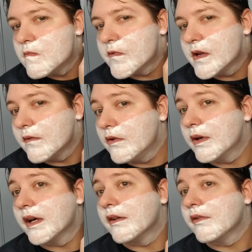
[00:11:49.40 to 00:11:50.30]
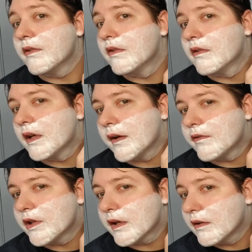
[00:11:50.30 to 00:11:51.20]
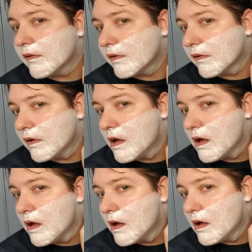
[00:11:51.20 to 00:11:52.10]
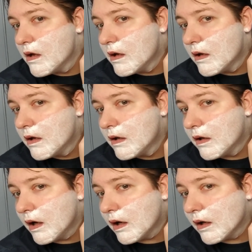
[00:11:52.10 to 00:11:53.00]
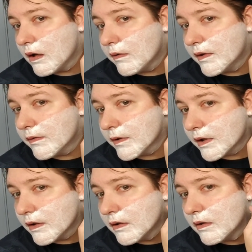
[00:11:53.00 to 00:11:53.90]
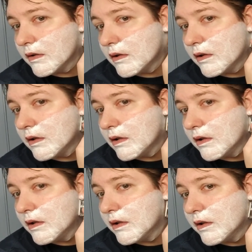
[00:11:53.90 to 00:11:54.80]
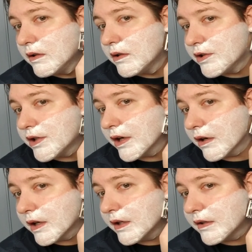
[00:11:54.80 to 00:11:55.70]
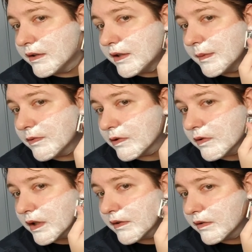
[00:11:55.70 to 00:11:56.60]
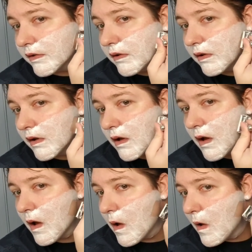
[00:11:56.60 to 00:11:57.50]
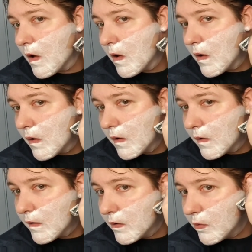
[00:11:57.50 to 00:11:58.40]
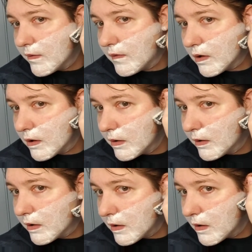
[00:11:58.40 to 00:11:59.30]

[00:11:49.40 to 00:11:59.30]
If any of you guys have chickens, feel free to share any tips or tricks that you have learned